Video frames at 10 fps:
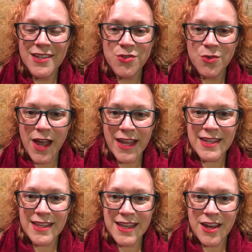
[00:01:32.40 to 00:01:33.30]
He's
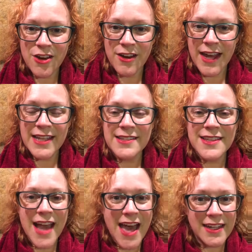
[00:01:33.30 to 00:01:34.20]
right there and
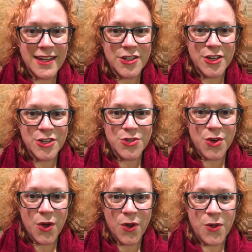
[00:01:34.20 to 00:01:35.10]
He's got it under
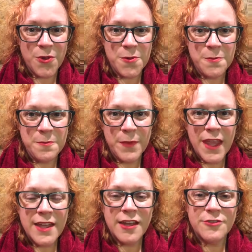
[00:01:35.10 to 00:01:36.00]
control.
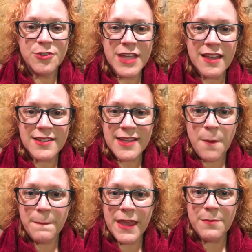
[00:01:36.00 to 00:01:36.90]
Now, if you tell
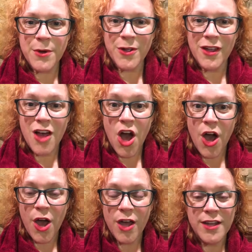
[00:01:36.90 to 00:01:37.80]
some people,
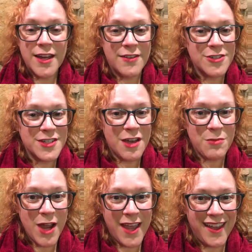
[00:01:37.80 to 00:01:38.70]
never
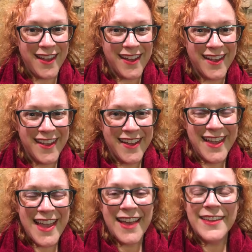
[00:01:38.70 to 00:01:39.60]
stop praying,
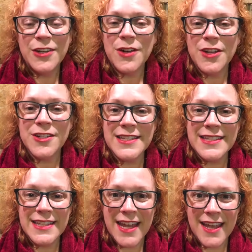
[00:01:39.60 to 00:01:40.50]
and they don't
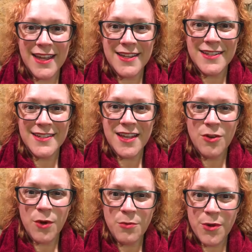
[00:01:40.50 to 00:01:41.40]
understand
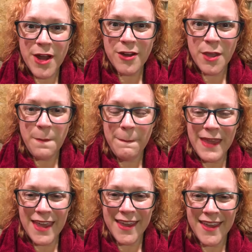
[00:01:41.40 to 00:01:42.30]
what prayer can
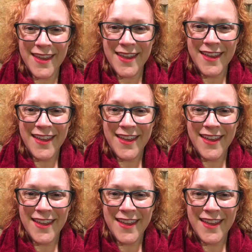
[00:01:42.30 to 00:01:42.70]
be,